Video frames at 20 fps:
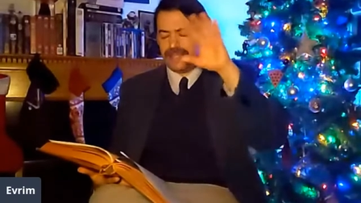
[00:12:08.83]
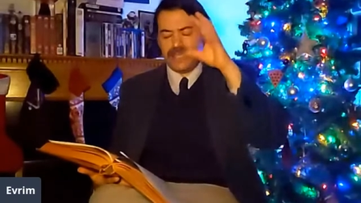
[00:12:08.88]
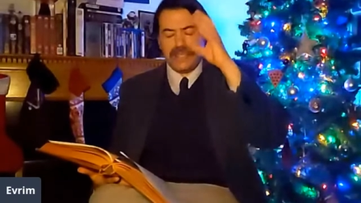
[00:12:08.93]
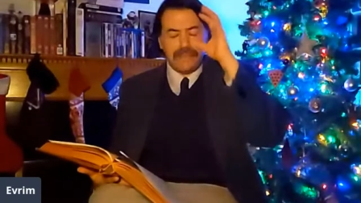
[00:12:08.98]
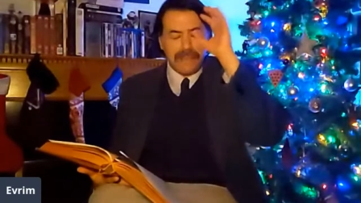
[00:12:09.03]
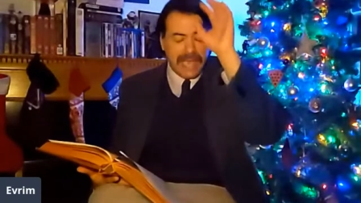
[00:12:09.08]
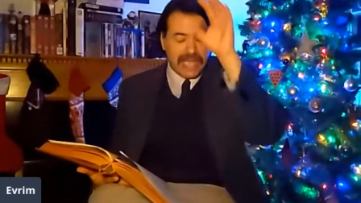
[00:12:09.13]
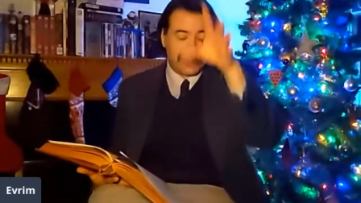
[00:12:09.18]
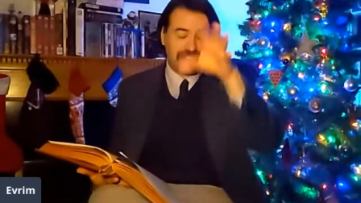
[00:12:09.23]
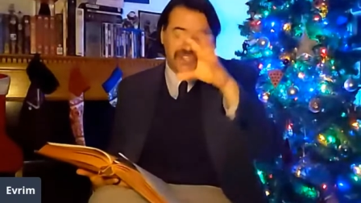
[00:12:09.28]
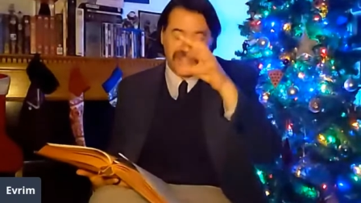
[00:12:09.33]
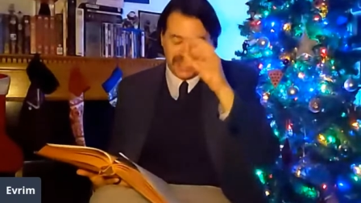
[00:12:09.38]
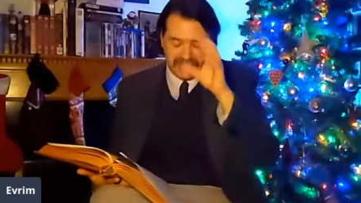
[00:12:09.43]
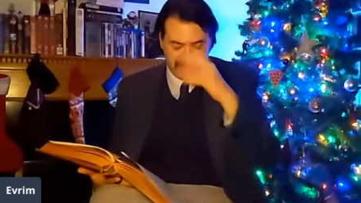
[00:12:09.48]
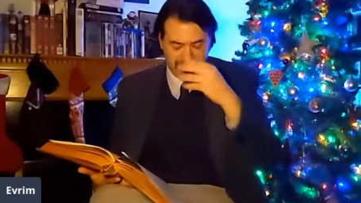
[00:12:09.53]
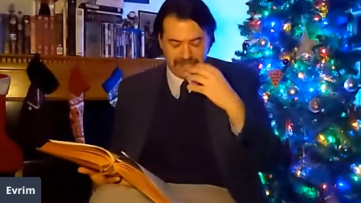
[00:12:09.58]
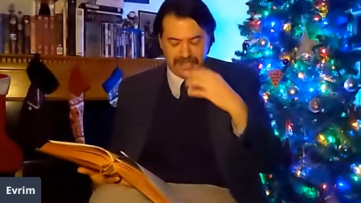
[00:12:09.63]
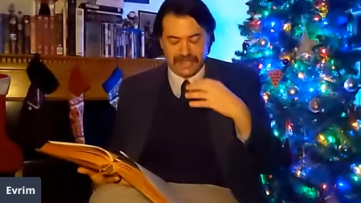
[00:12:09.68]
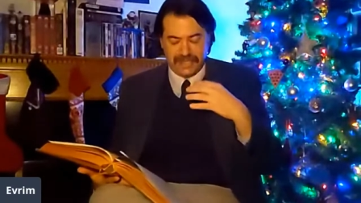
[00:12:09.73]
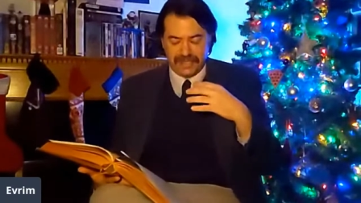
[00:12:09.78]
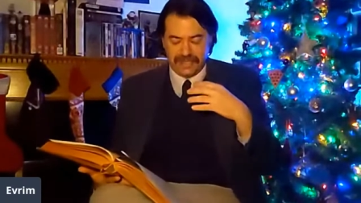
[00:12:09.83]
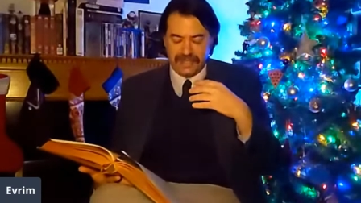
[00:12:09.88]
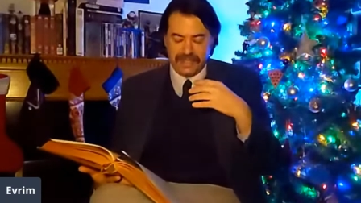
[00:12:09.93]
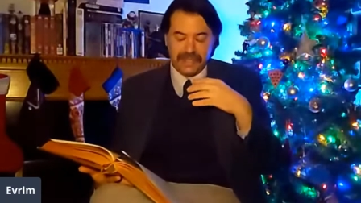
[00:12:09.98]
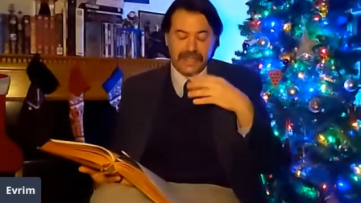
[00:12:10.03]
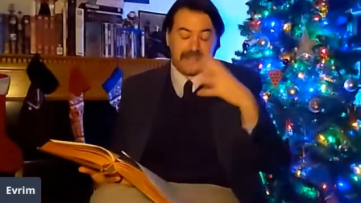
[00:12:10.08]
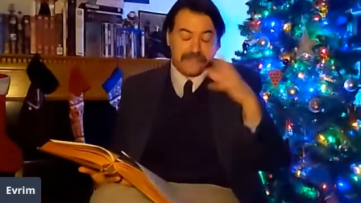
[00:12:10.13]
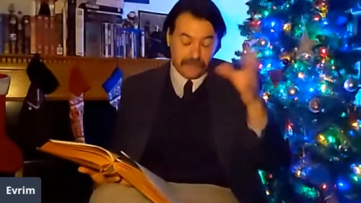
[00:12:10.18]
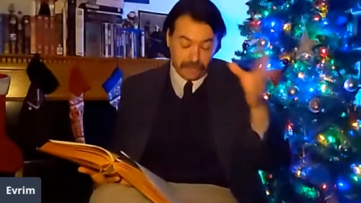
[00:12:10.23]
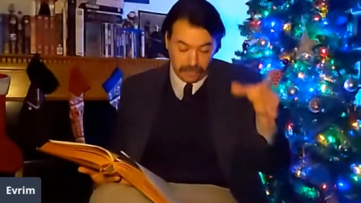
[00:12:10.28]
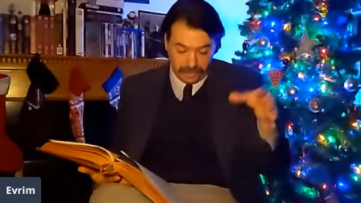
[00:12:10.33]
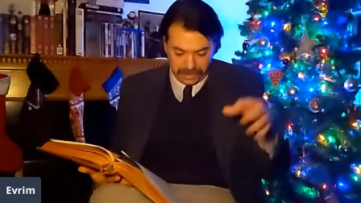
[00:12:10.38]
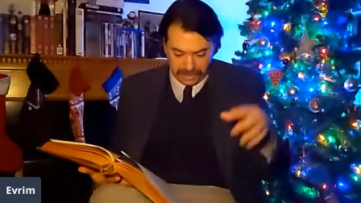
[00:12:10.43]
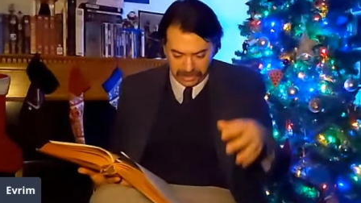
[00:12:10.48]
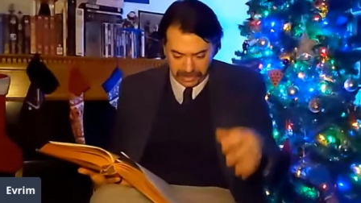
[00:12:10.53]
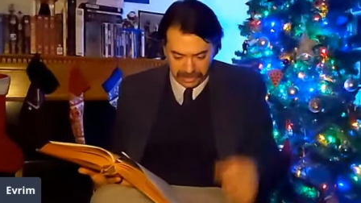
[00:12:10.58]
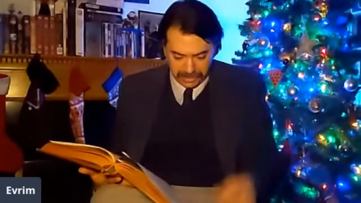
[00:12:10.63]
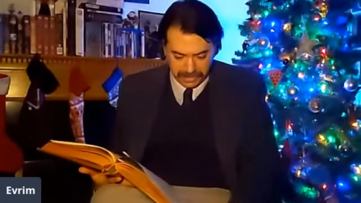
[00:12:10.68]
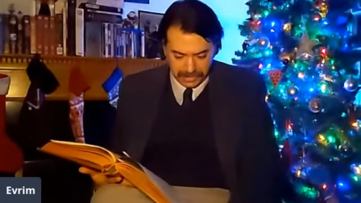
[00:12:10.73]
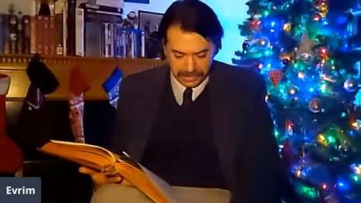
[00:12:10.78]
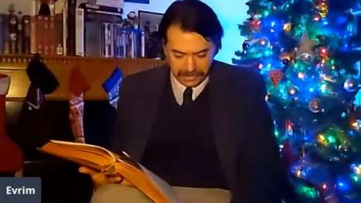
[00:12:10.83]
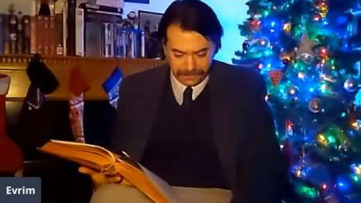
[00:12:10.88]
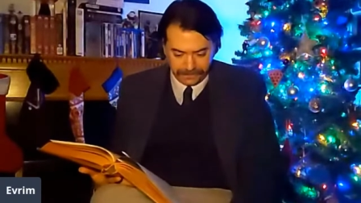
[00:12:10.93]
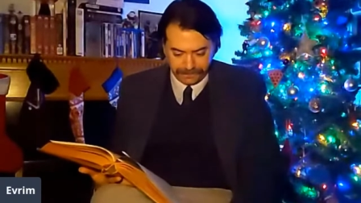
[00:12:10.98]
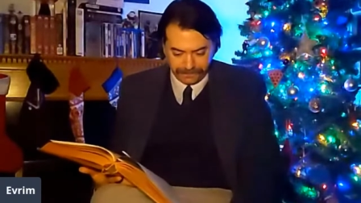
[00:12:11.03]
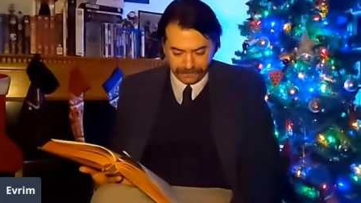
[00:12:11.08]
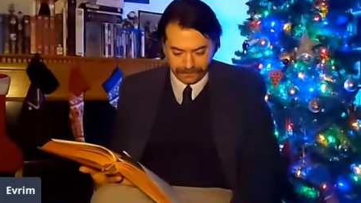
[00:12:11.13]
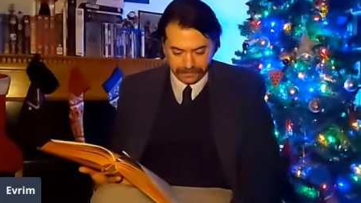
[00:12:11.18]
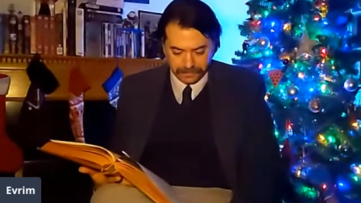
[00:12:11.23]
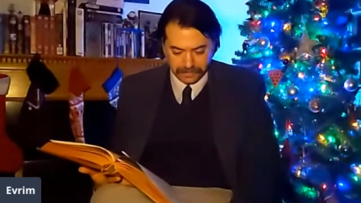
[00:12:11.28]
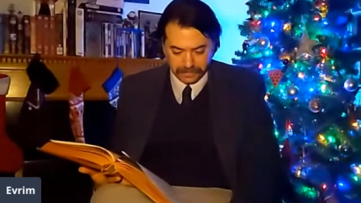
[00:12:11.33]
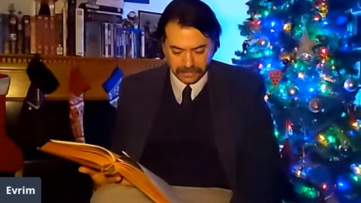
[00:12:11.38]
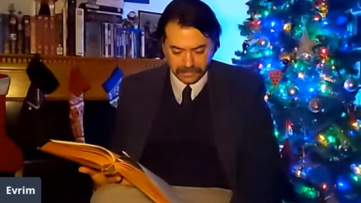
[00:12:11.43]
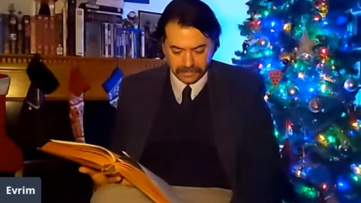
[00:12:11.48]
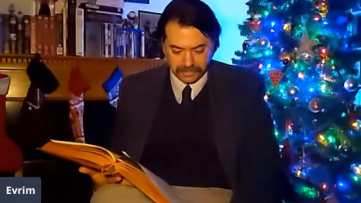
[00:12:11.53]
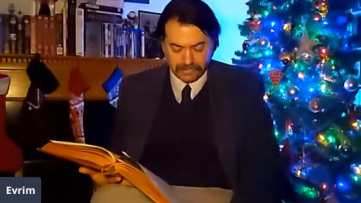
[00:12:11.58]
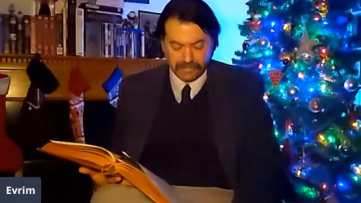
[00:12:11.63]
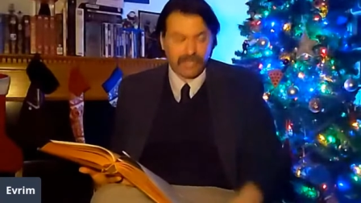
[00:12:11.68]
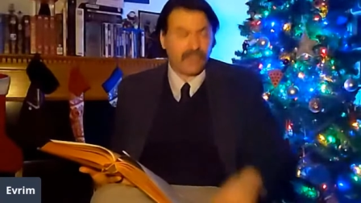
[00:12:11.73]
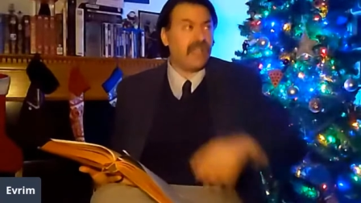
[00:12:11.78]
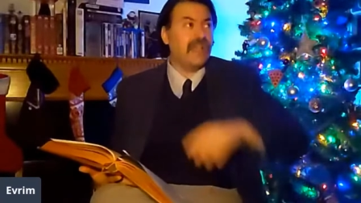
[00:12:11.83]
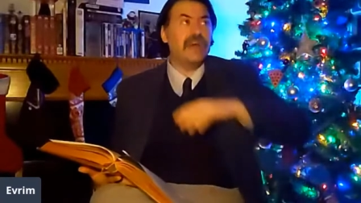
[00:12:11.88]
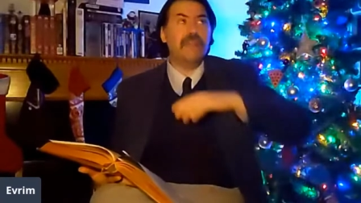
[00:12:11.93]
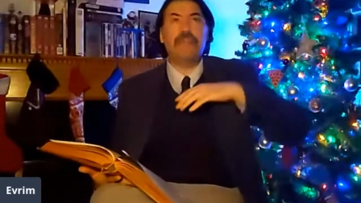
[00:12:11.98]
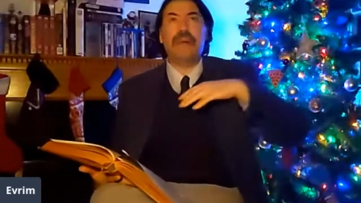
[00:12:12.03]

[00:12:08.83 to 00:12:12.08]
Imagine this, if you will. A